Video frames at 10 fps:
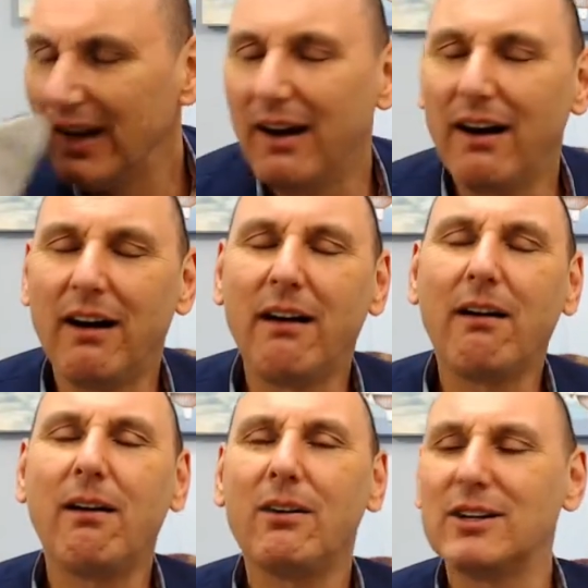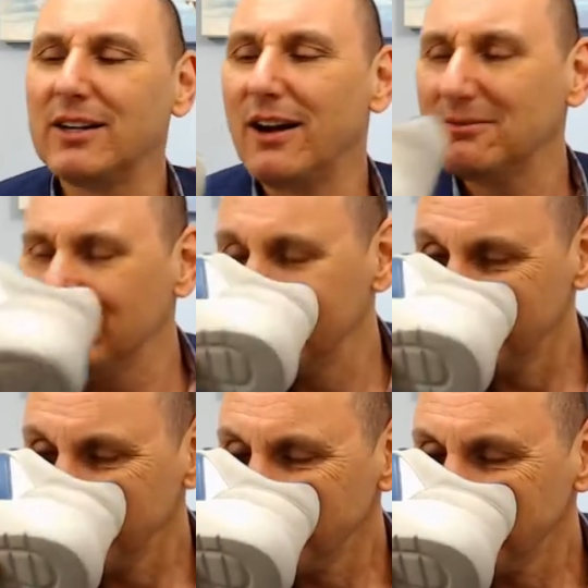Oh, God.
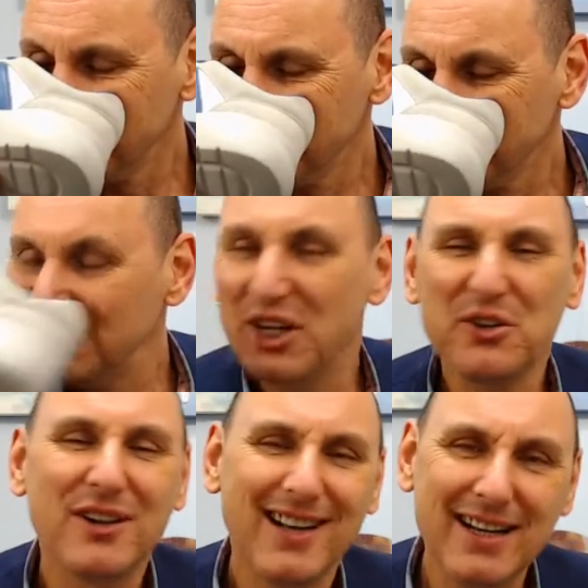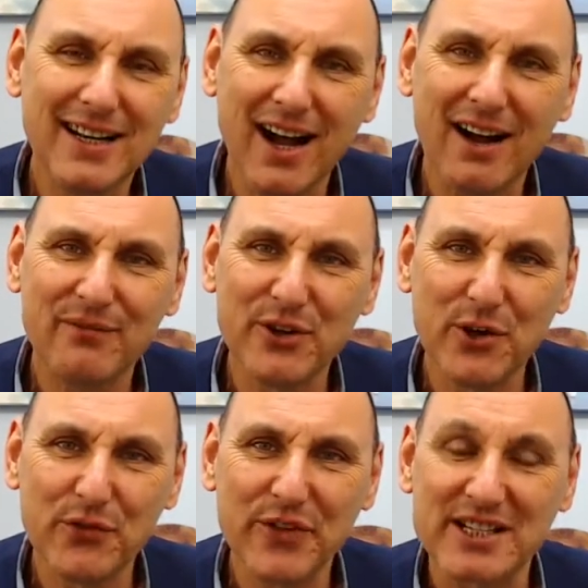Don't you love
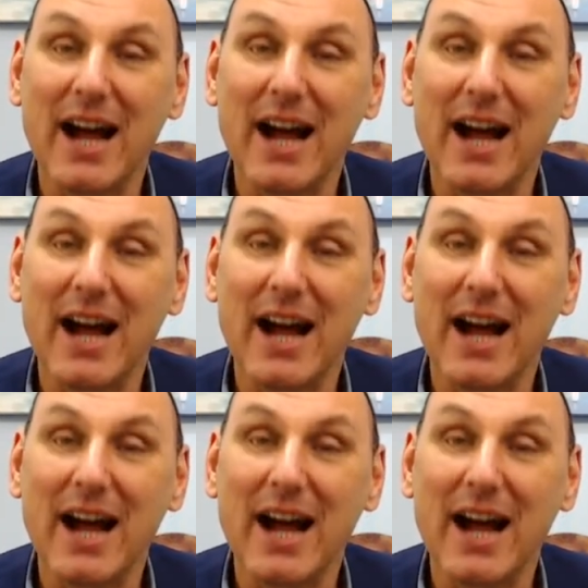new things?